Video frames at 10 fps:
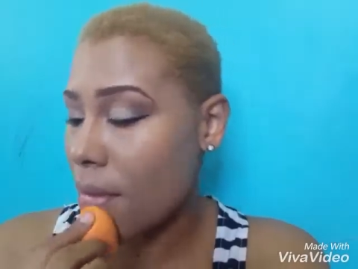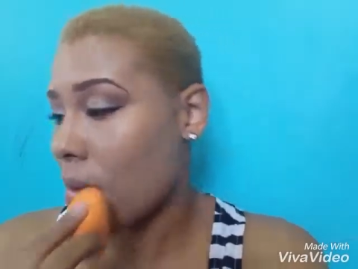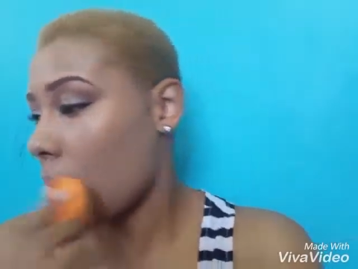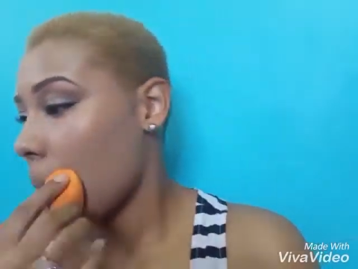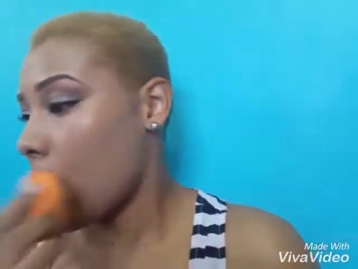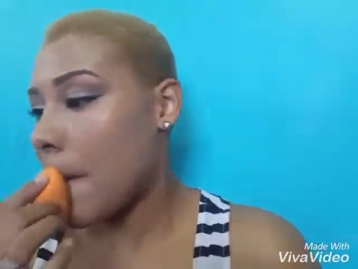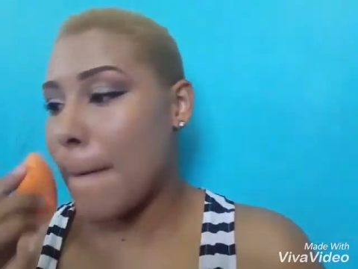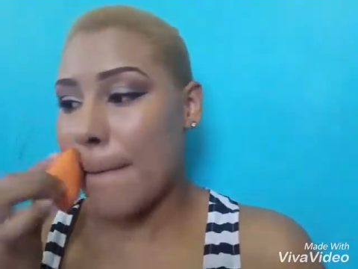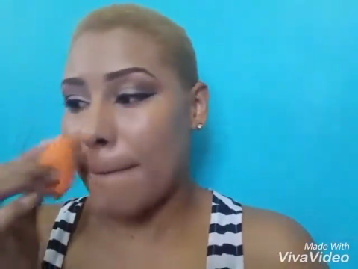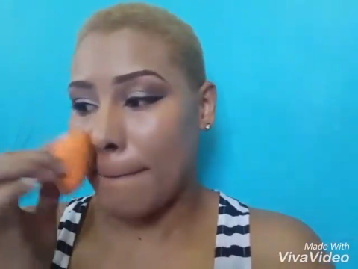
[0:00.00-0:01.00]
a powder,
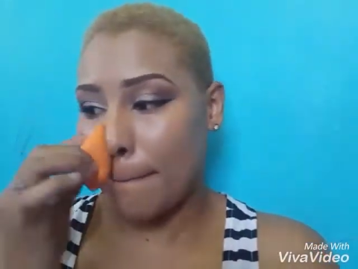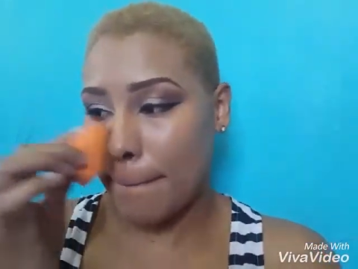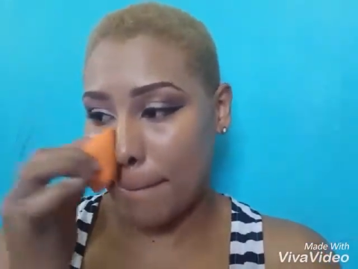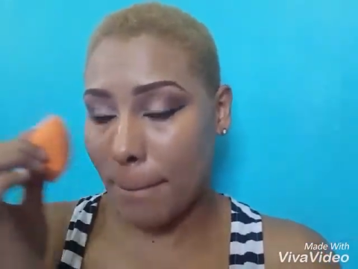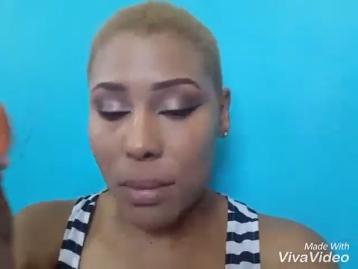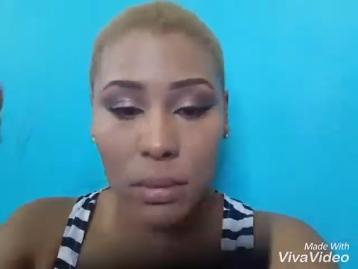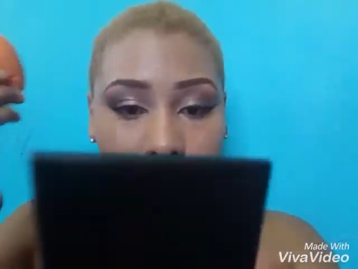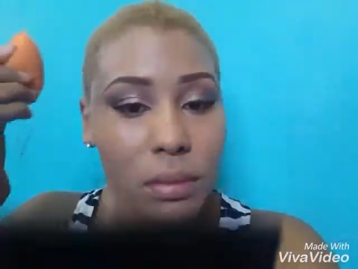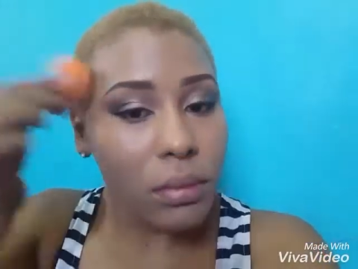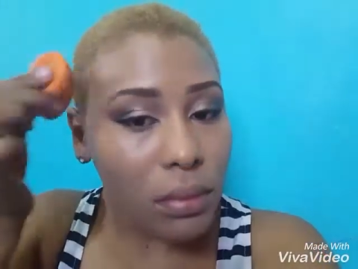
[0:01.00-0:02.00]

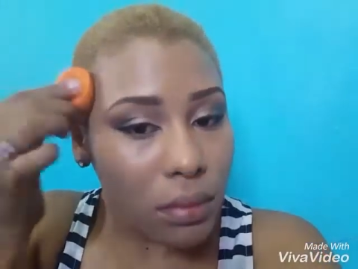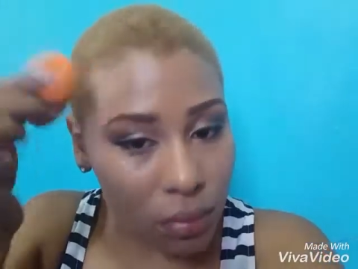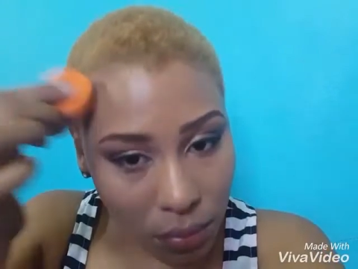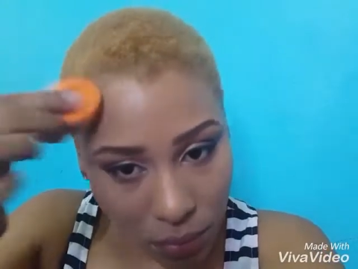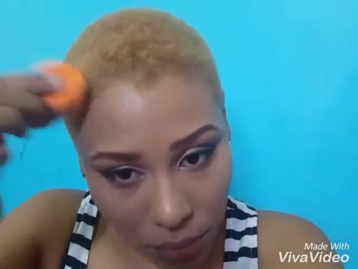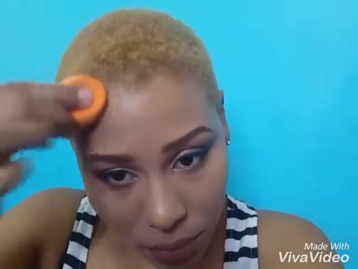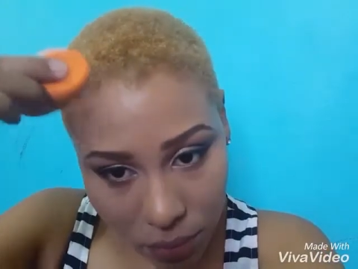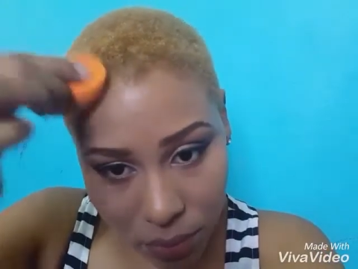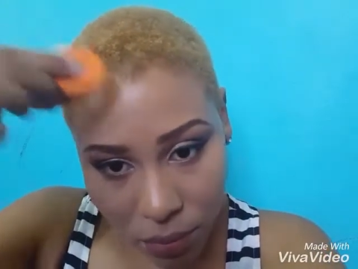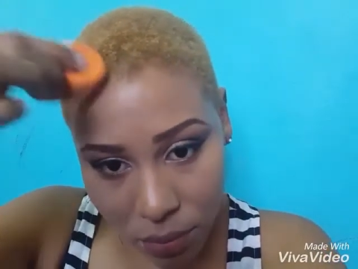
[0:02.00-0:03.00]
especially if you're gonna use your